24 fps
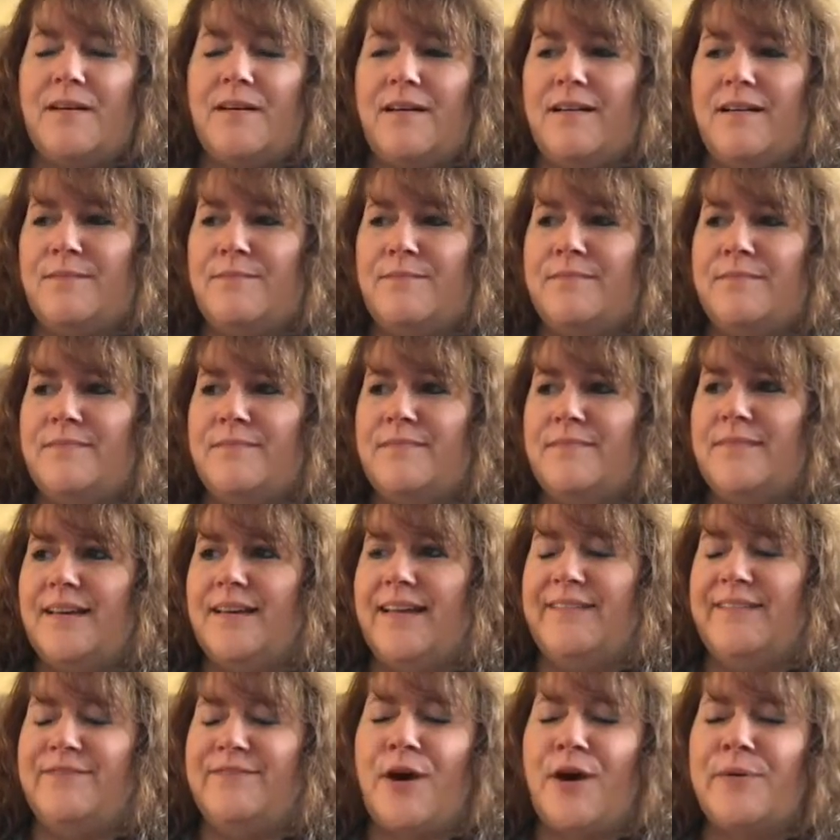
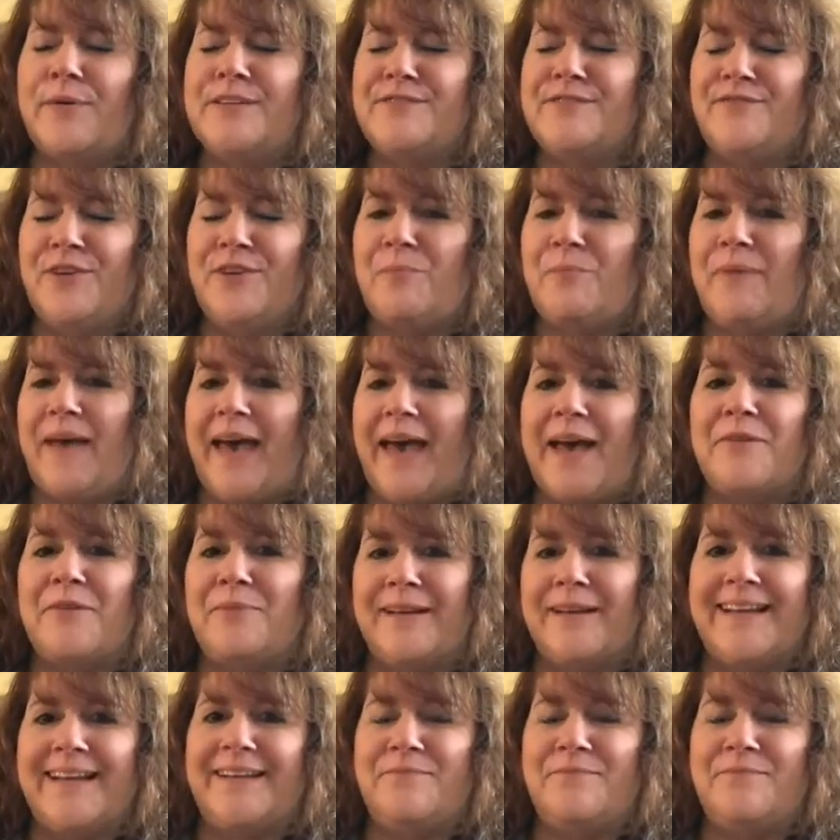I always feel bad
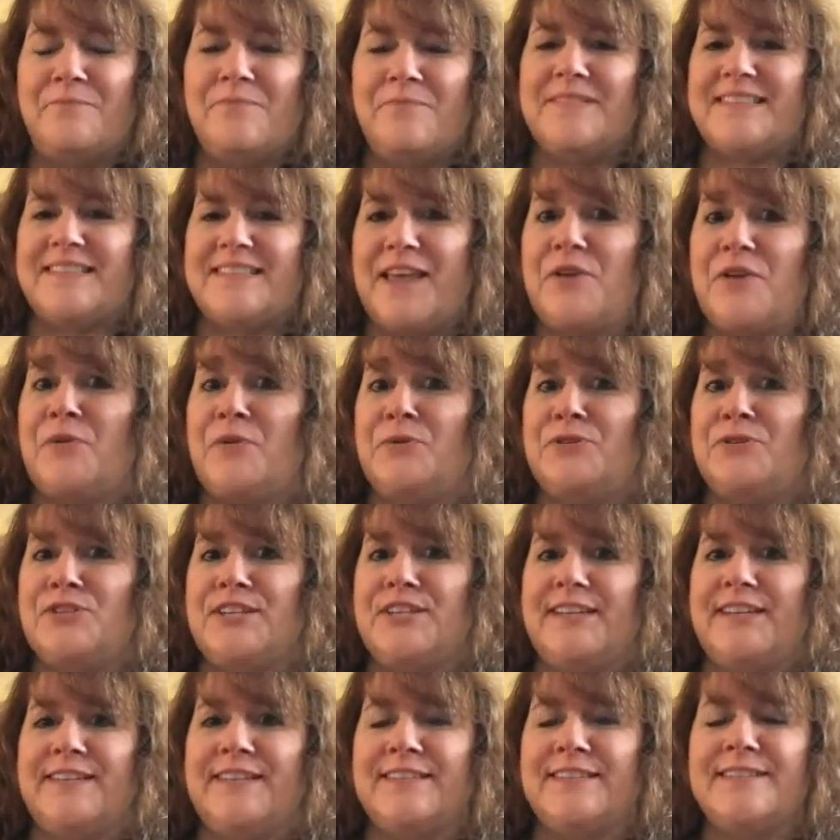when I say who
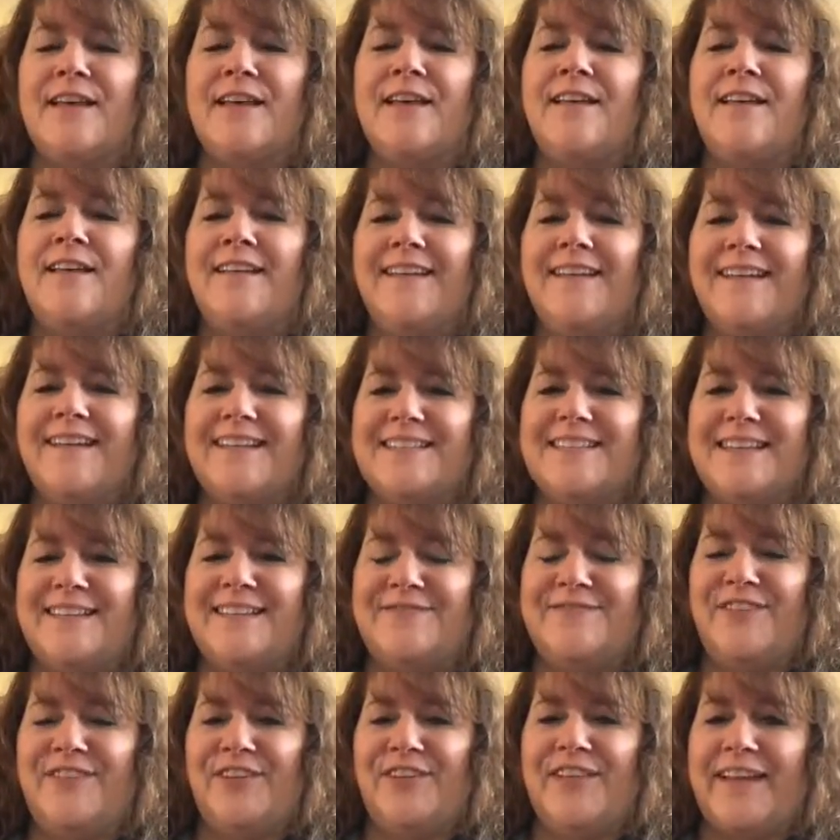she is because I
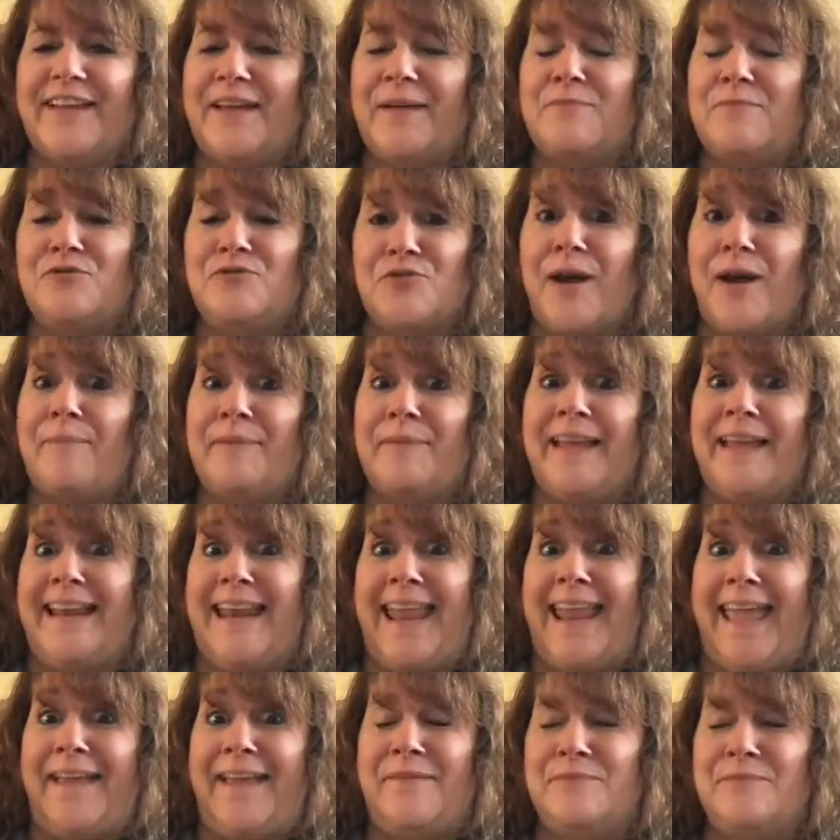feel like I'm dropping
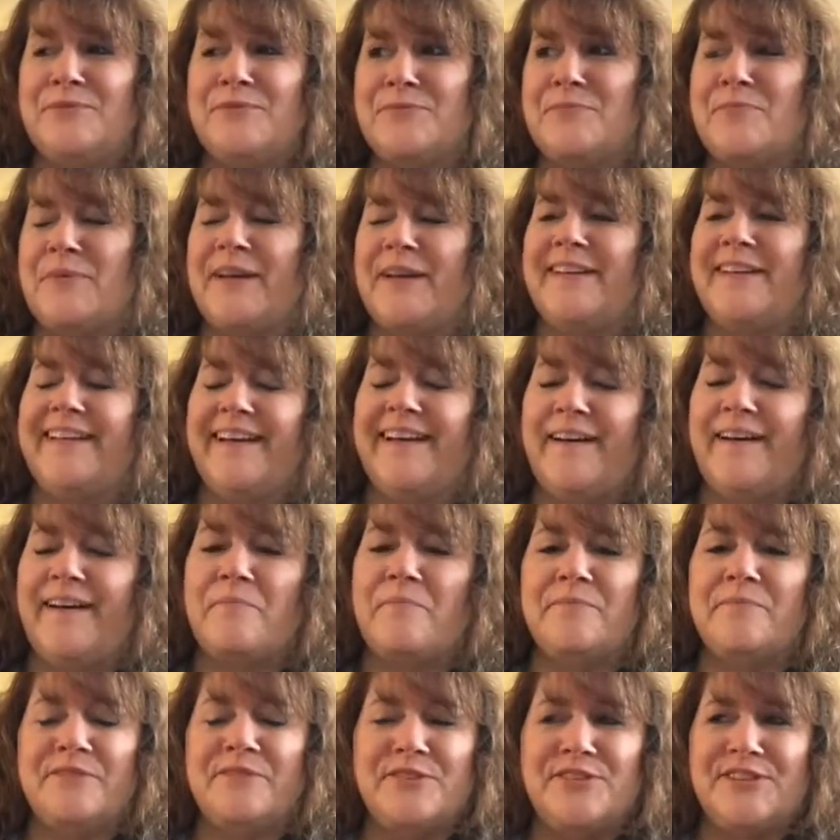names, but
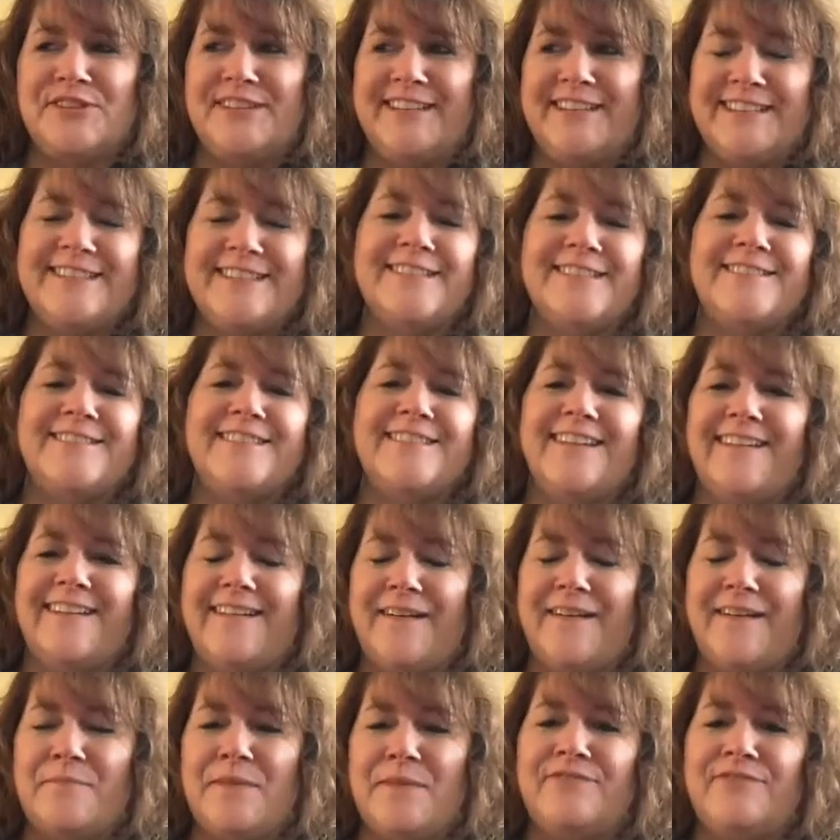she is,
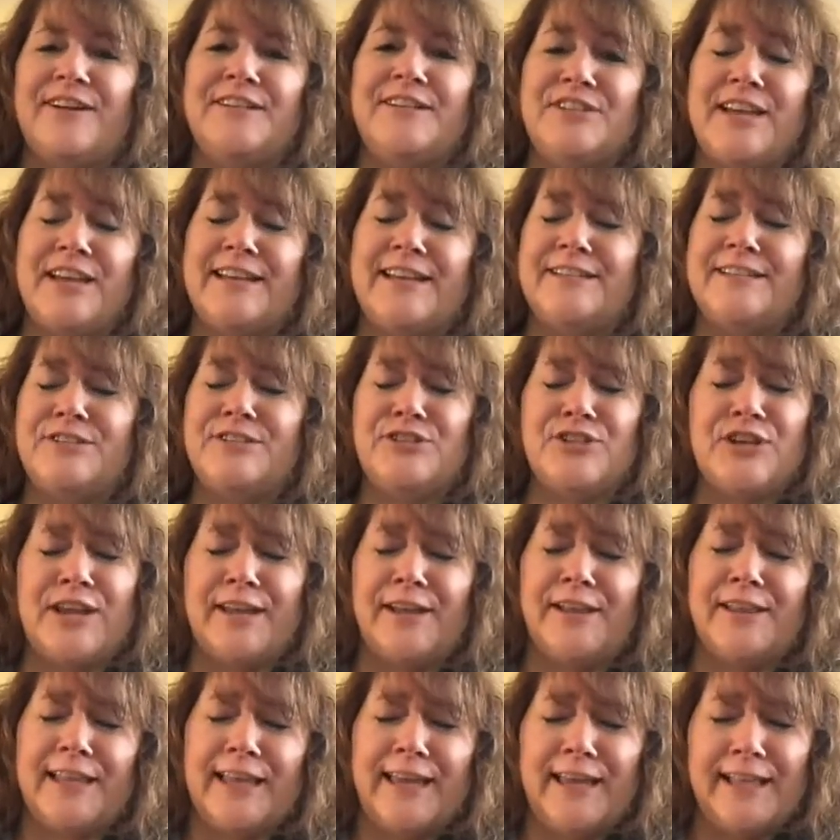my friend Jen is
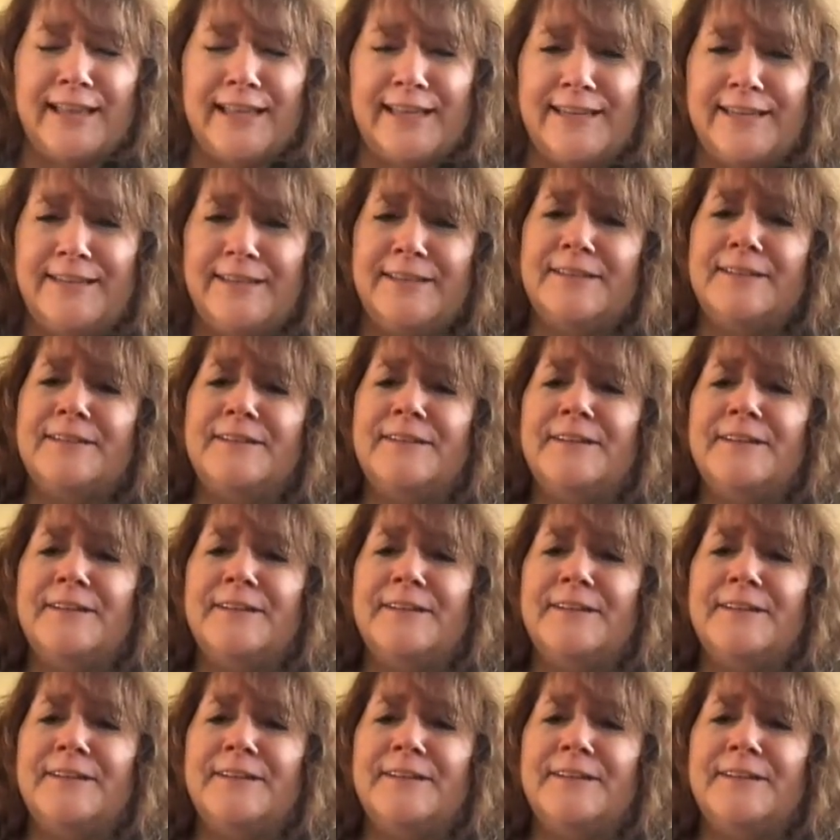JL Langley.